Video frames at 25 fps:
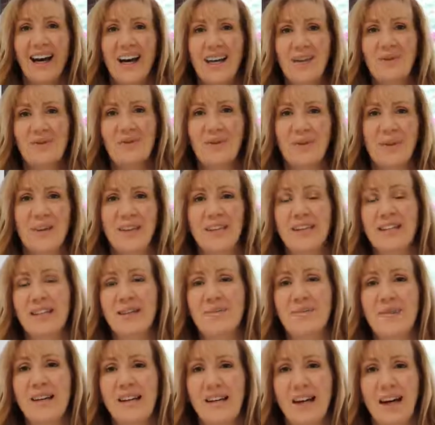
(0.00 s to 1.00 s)
Hi everyone,
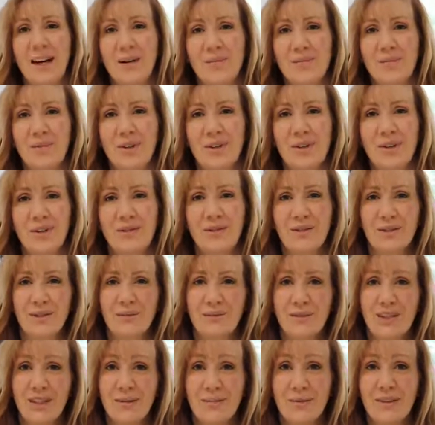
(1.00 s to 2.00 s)
it's me Cat Muir
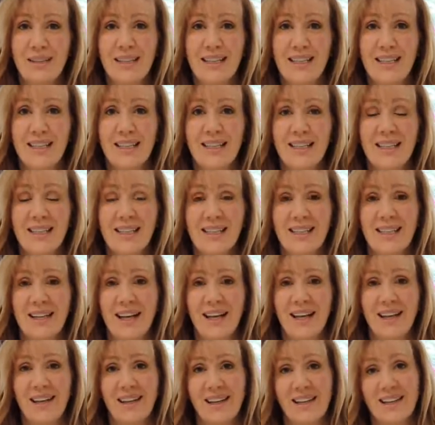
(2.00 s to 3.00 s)
from Cheap and Easy Eats,
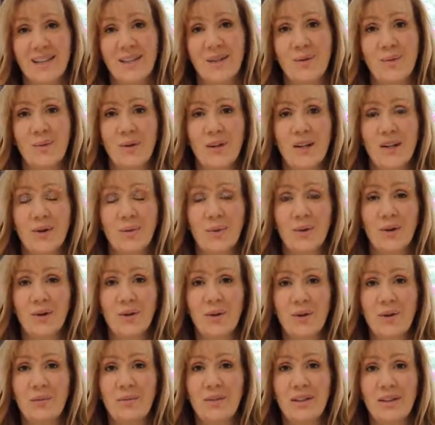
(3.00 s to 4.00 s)
and this week we're
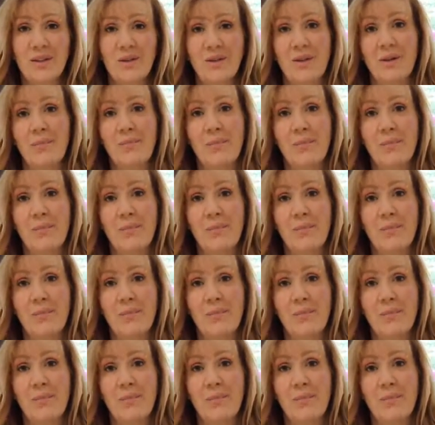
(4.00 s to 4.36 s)
going to be doing